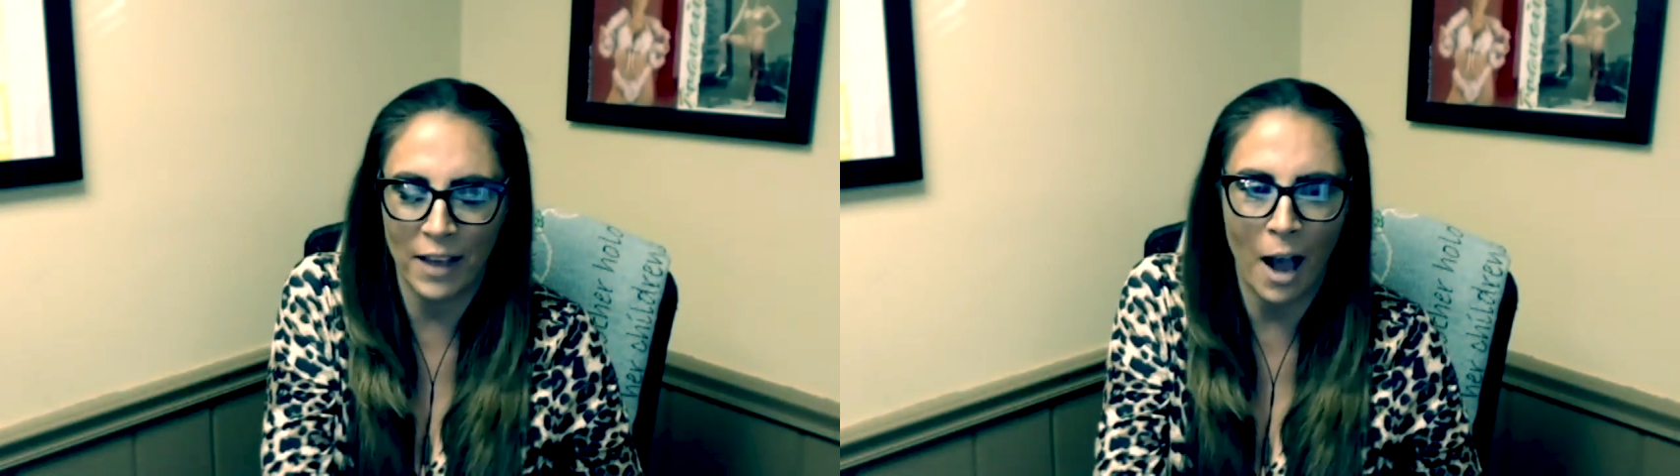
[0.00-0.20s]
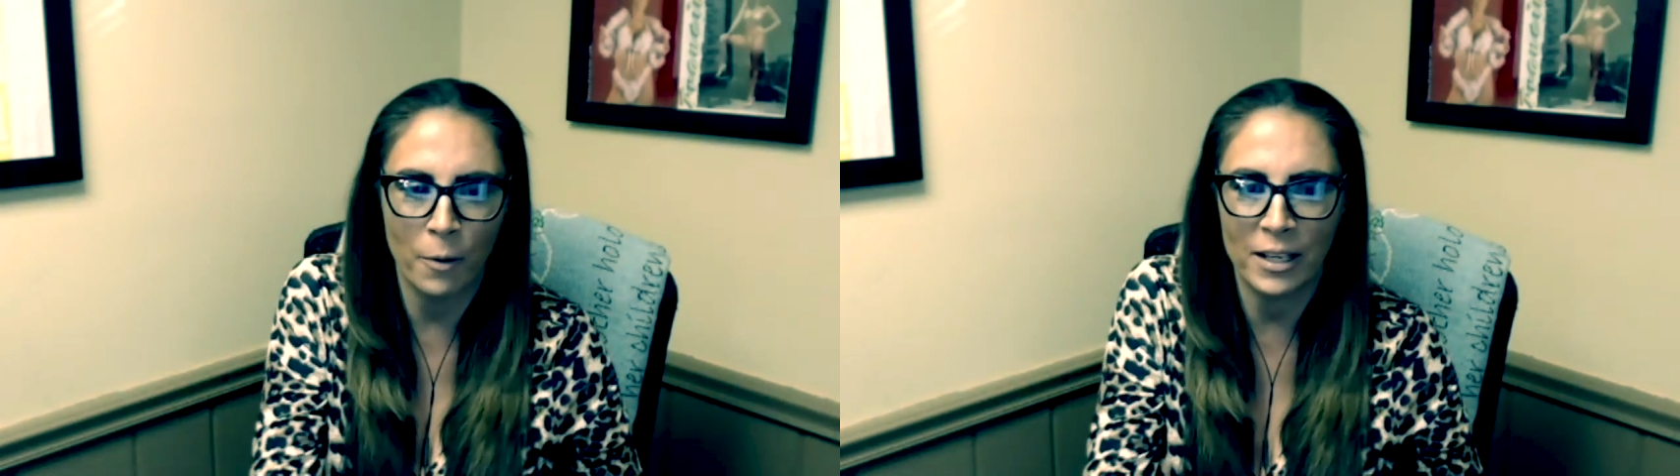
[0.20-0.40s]

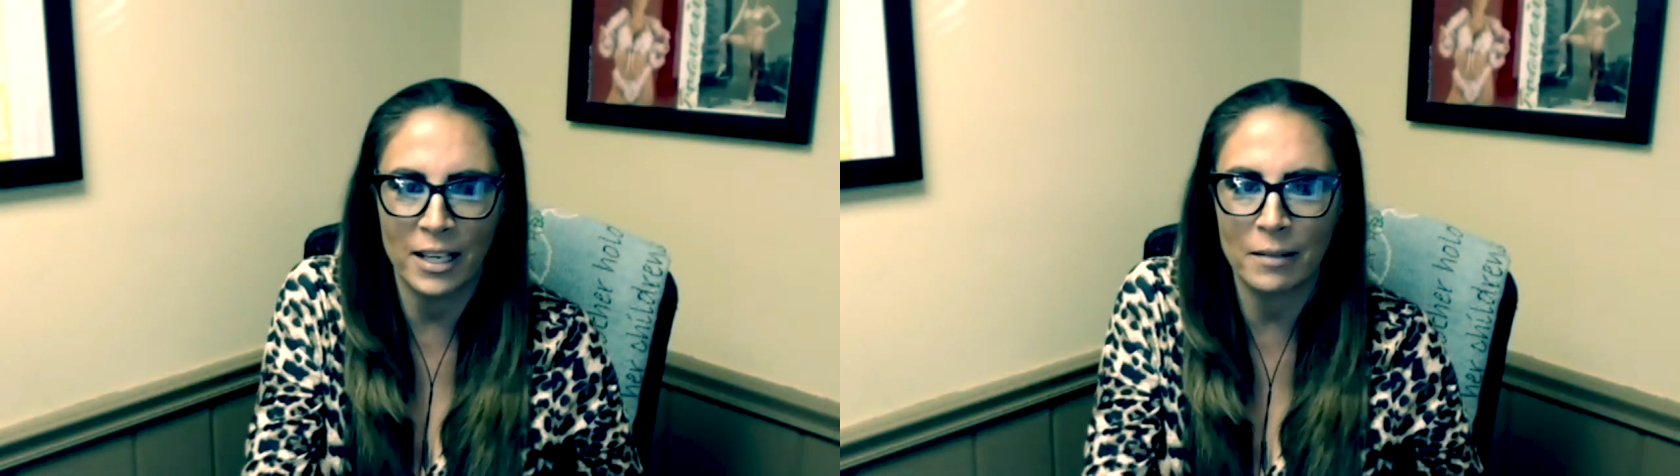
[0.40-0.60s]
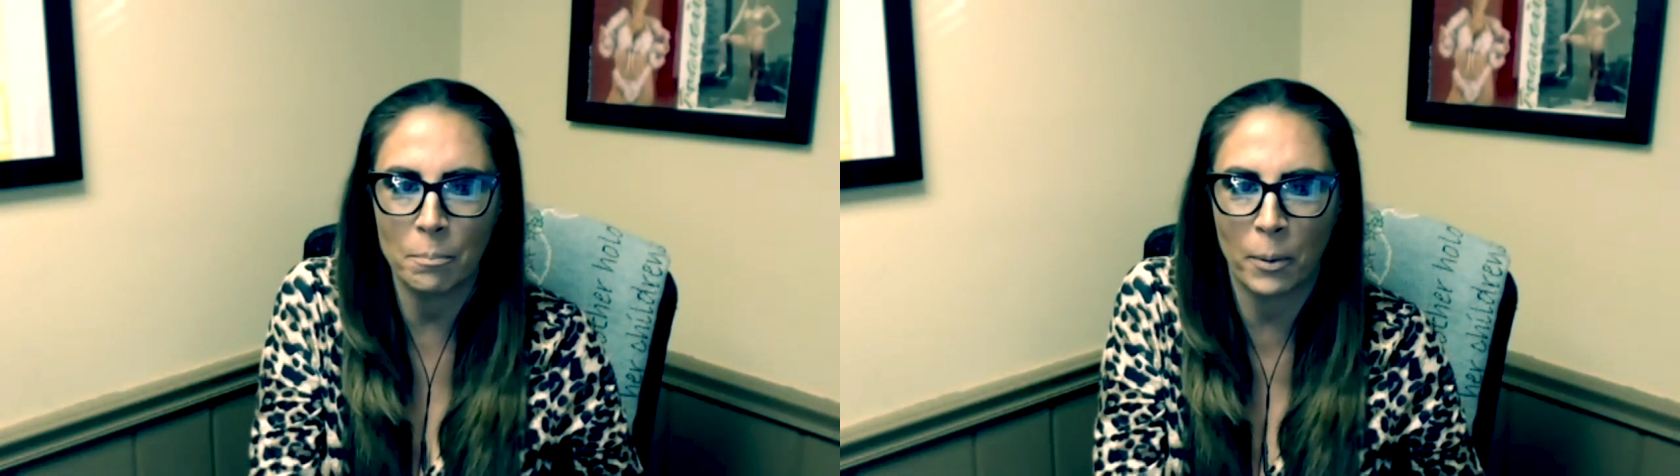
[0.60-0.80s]
I would
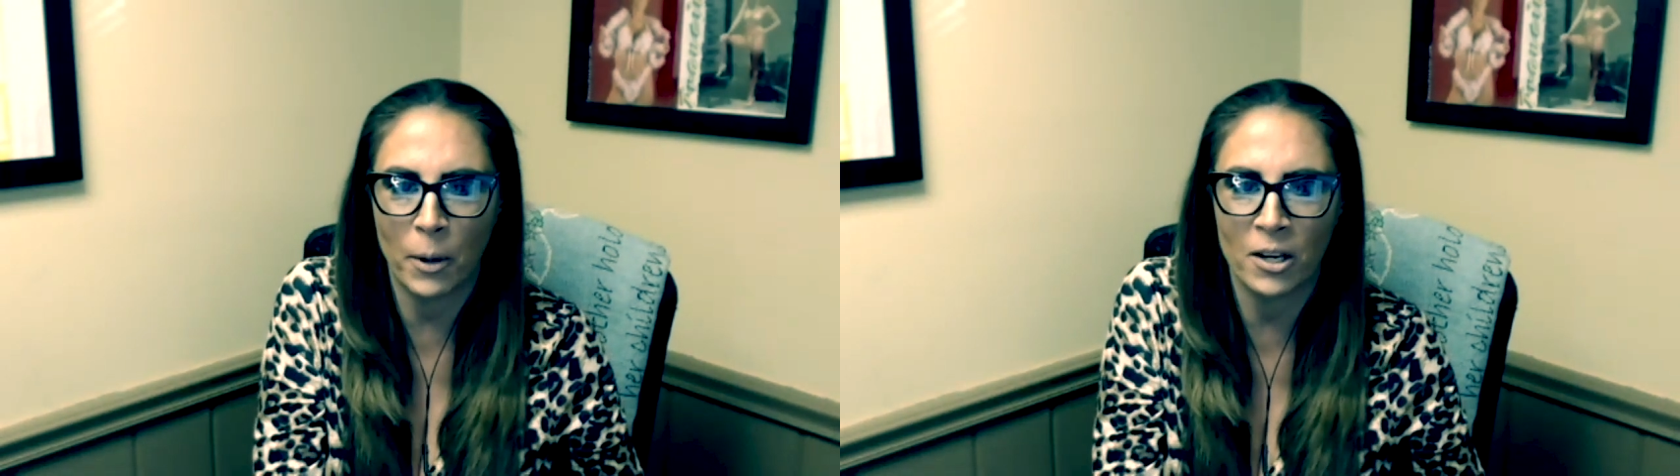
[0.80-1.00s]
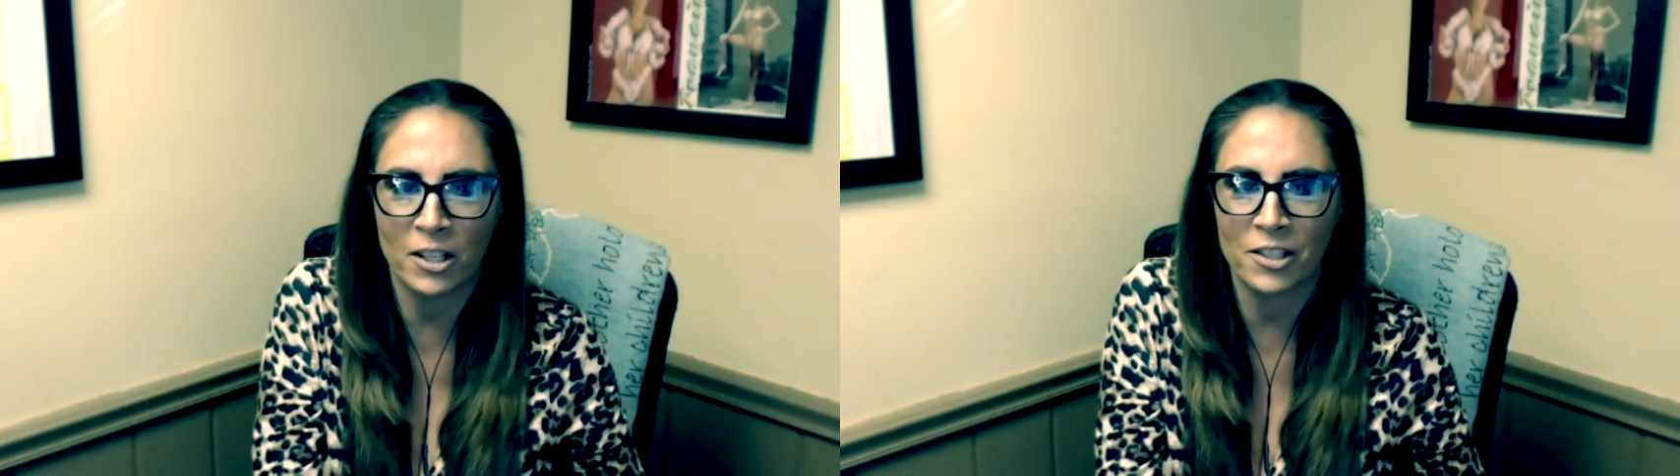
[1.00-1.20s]
eat
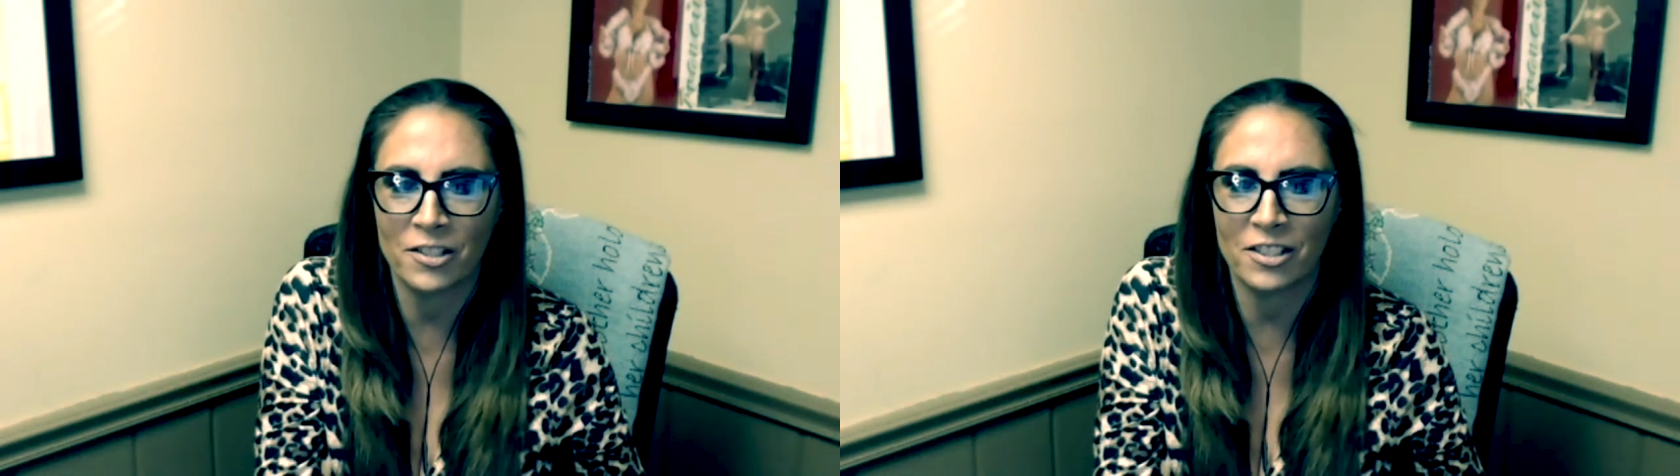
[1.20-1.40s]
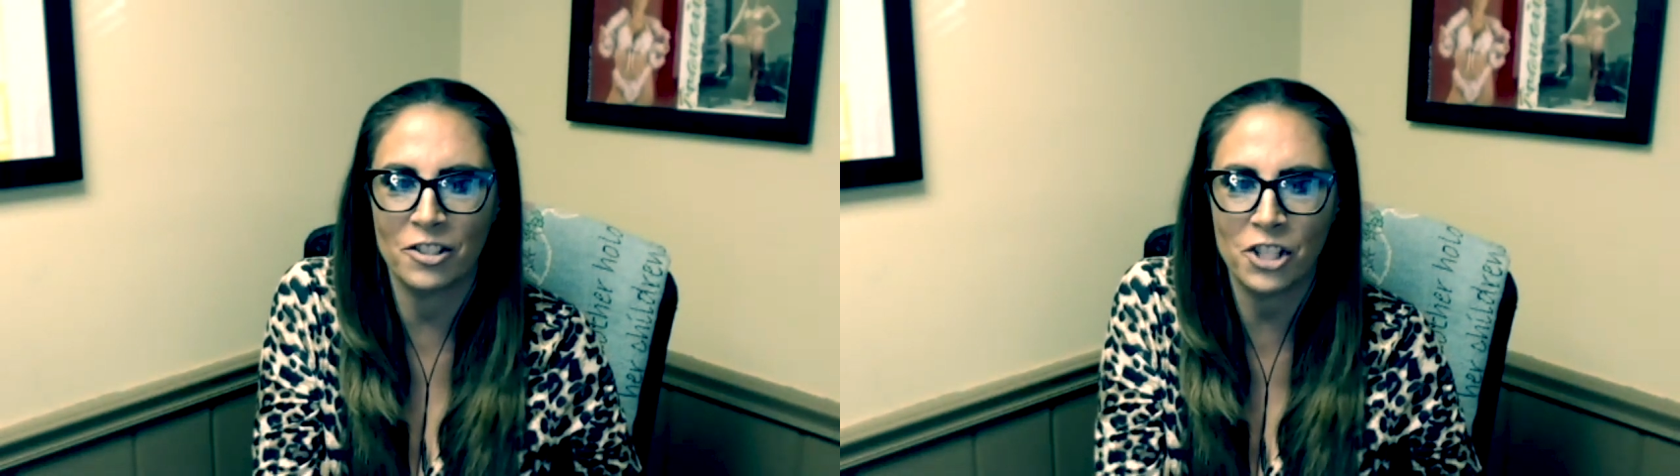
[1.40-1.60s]

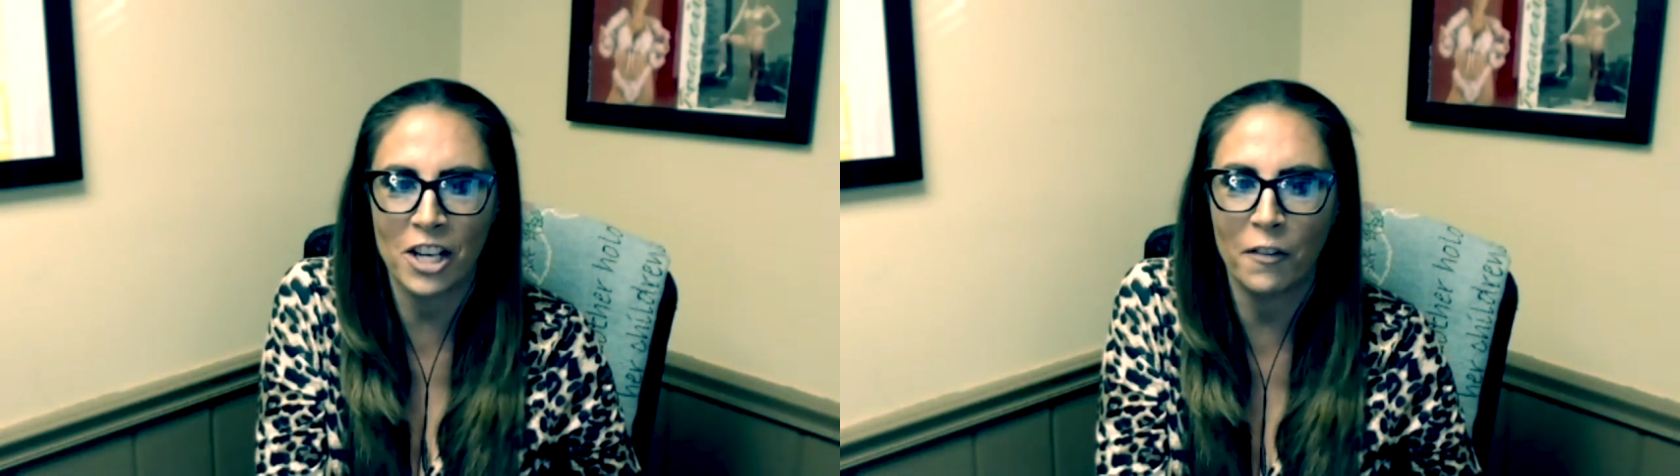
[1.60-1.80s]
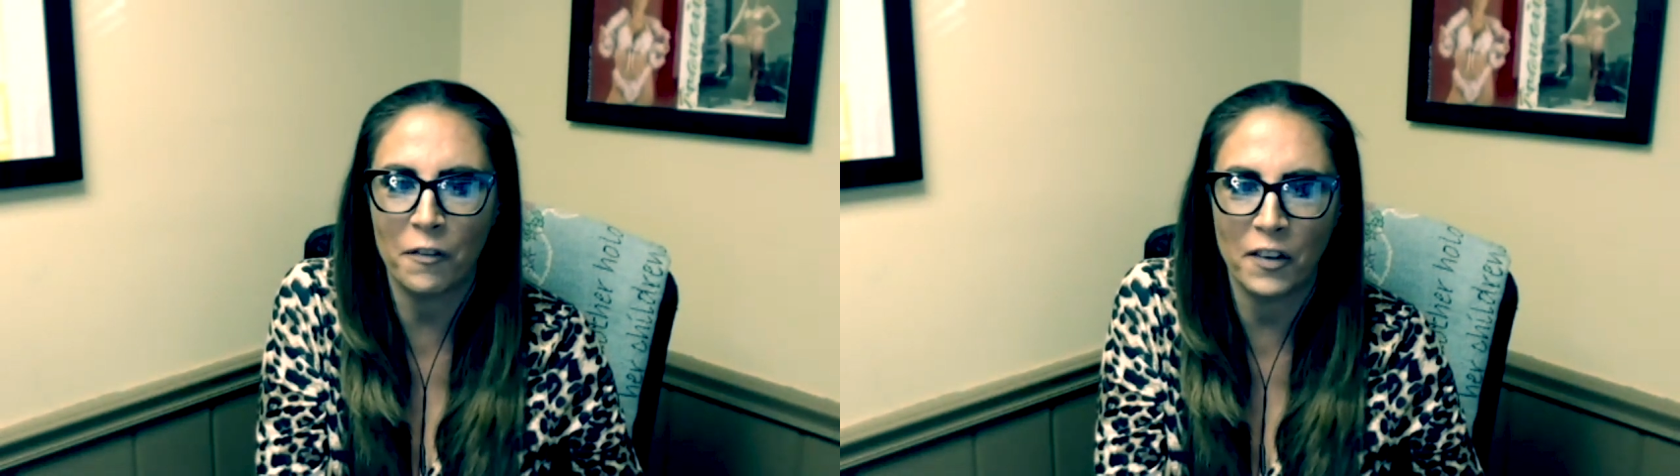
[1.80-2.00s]
burgers and
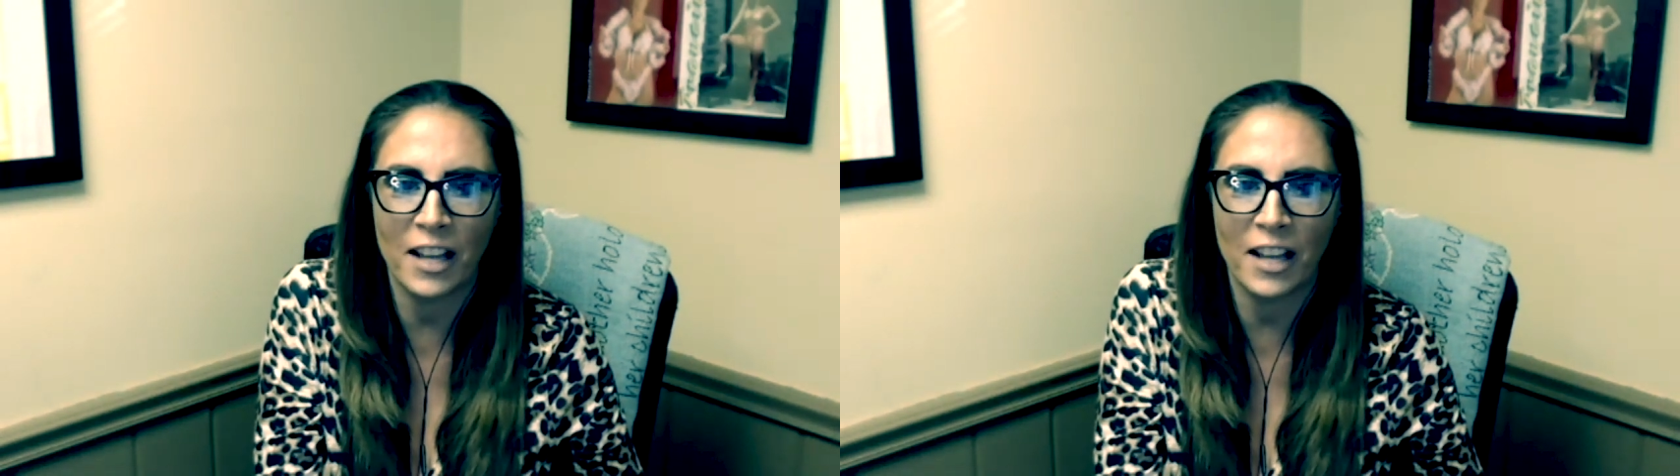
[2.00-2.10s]
Chick fil